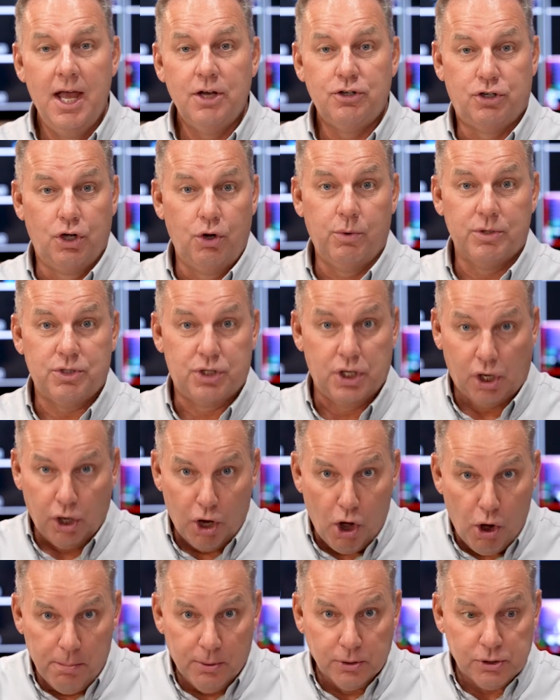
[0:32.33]
Two is the
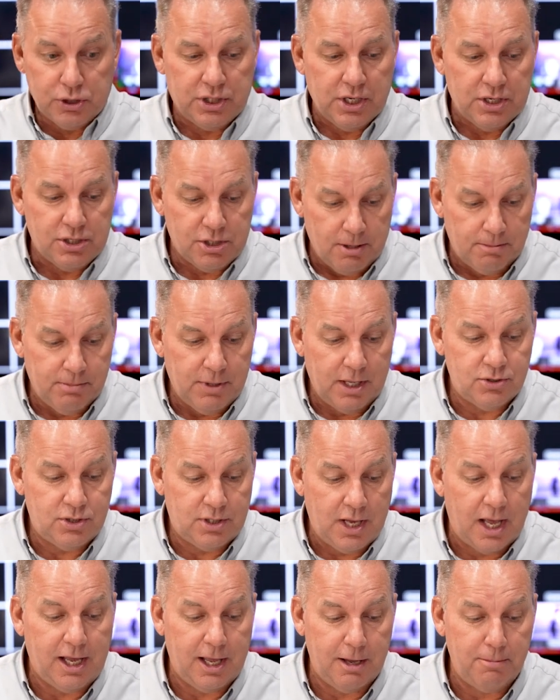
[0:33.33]
global system that's
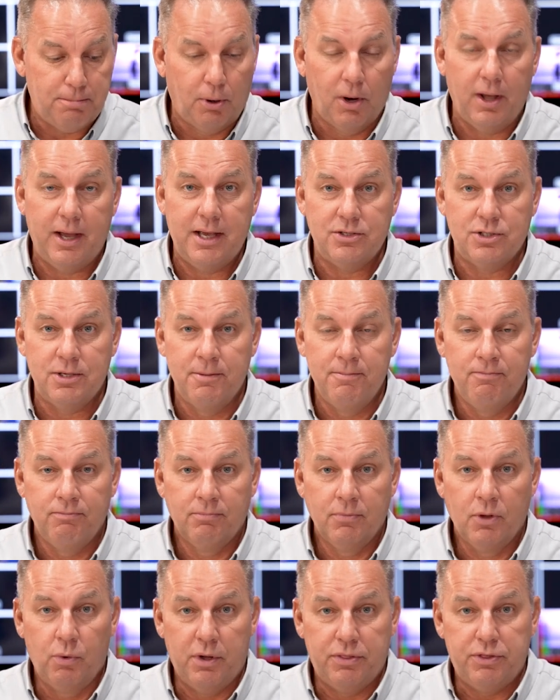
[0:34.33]
taking place
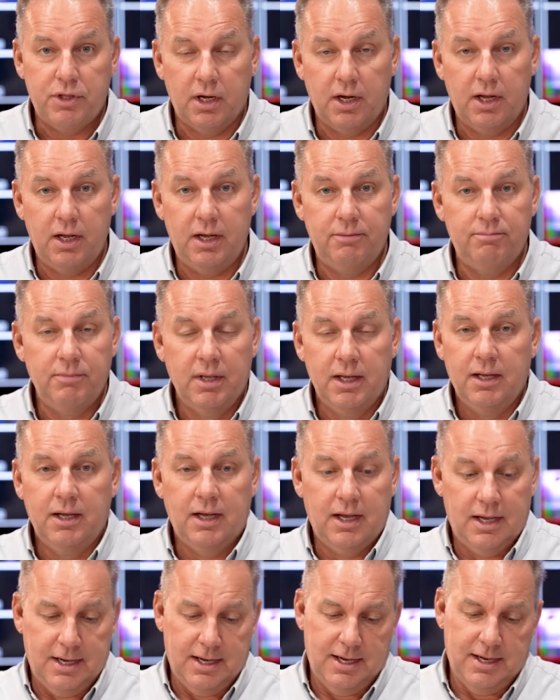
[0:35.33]
with the
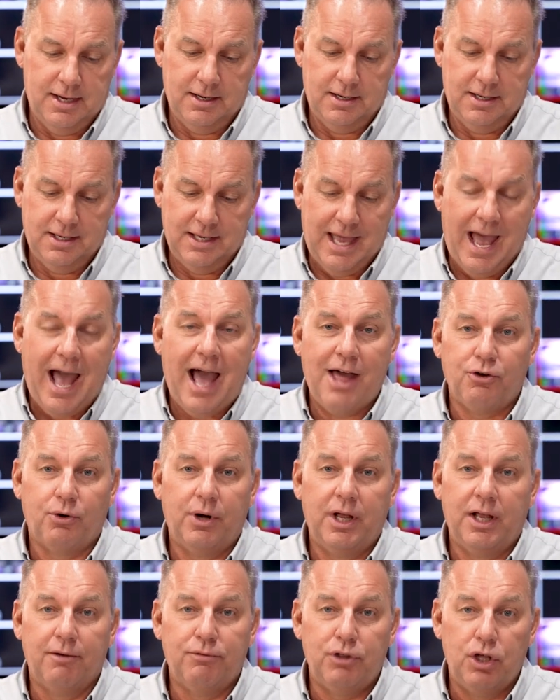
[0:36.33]

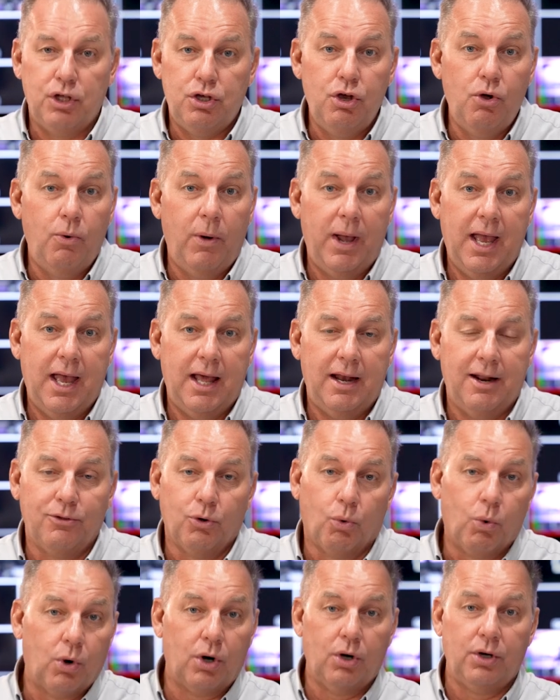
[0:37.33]
gathering of the UN and the
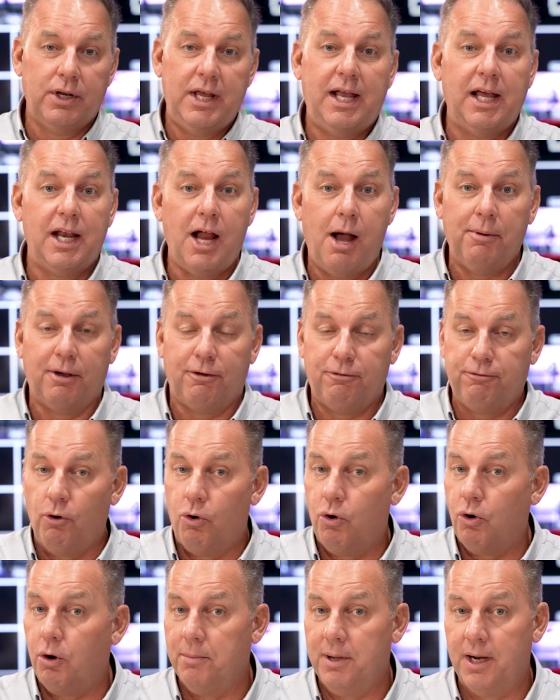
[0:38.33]
World Economic
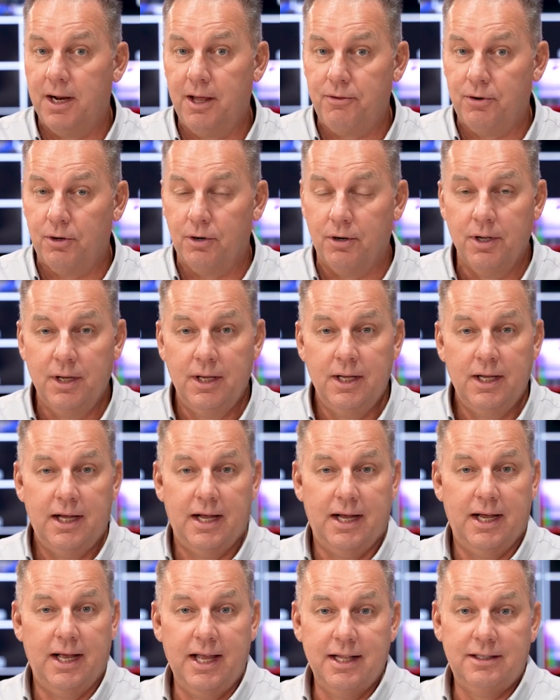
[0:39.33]
Forum and other
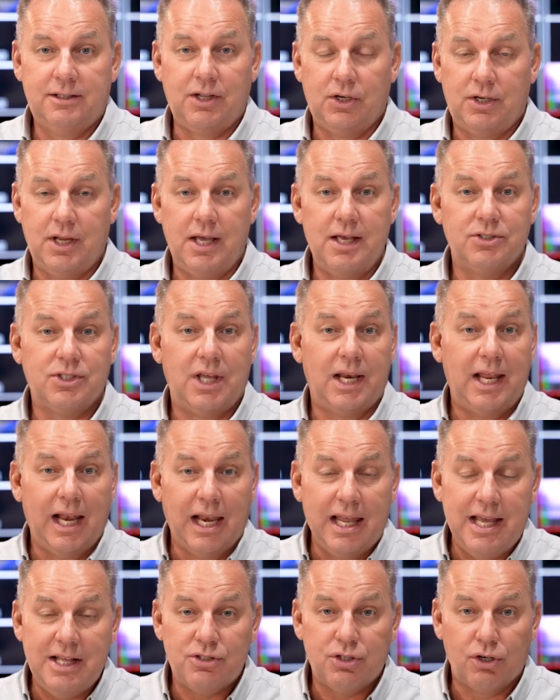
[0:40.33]
entities and
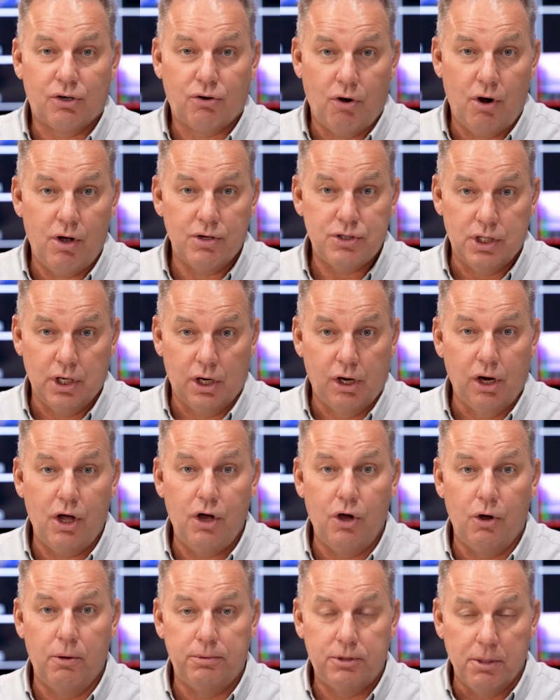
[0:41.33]
elites across the
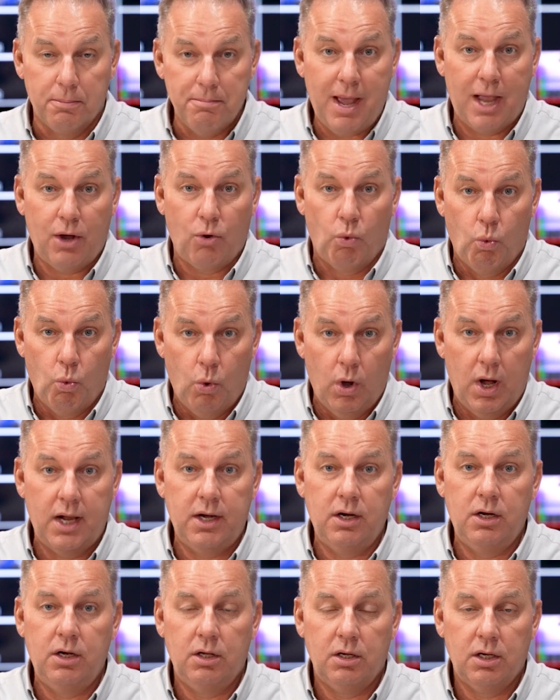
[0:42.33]
globe to make
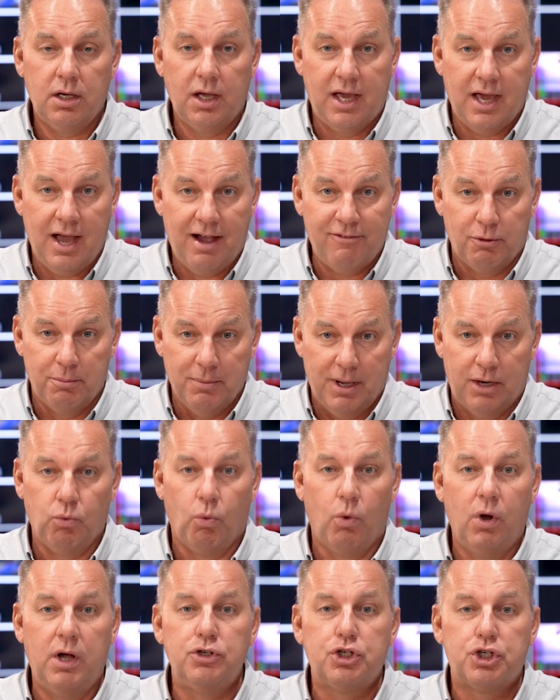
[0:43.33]
one government,
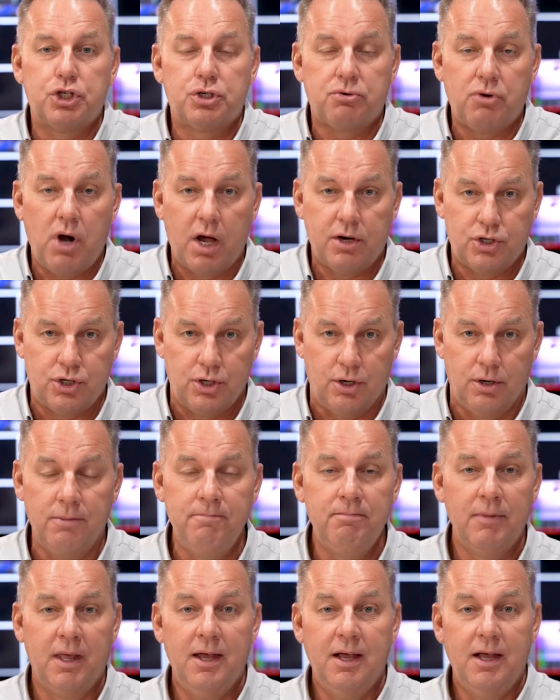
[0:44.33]
one structure
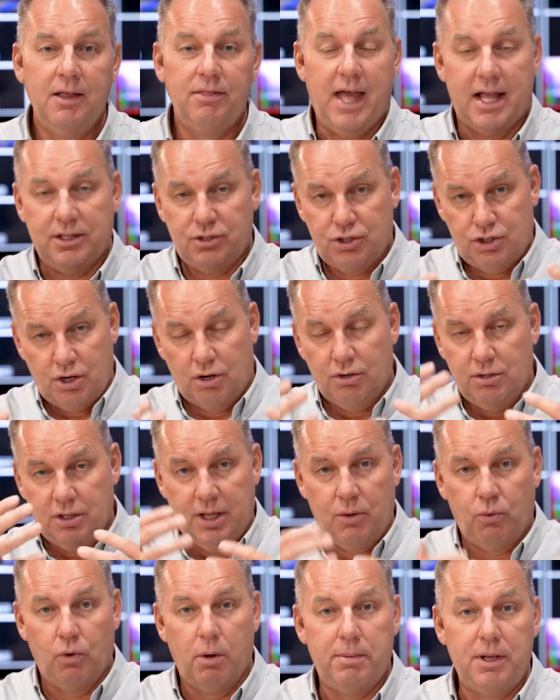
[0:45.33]
that
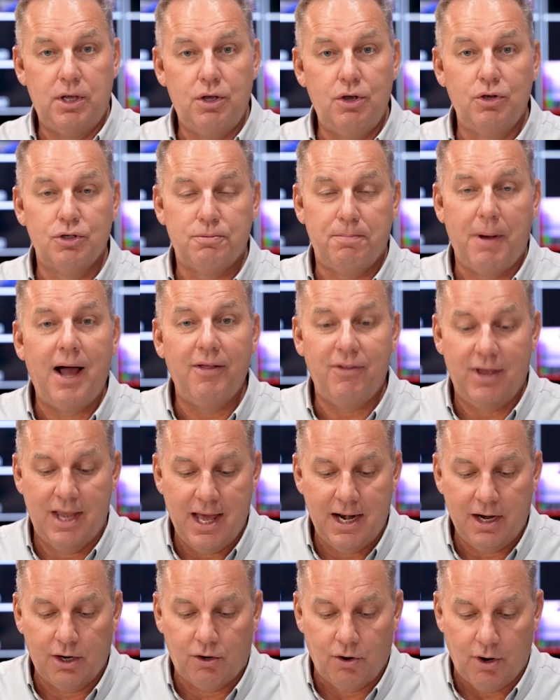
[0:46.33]
certainly will be used by the
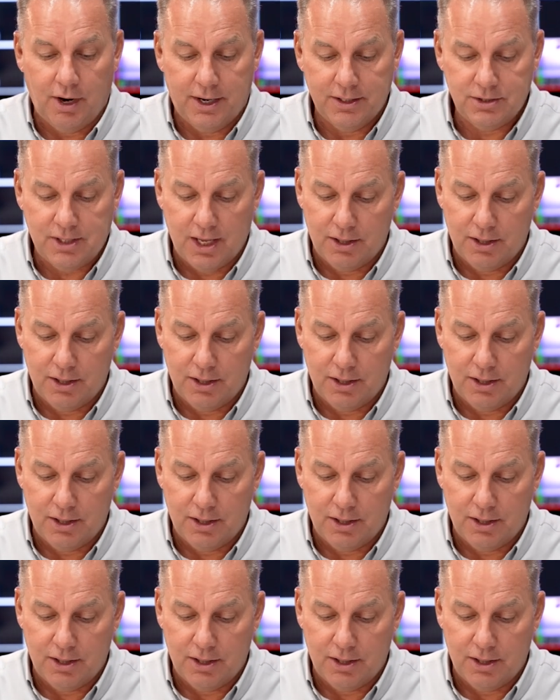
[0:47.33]
Antichrist.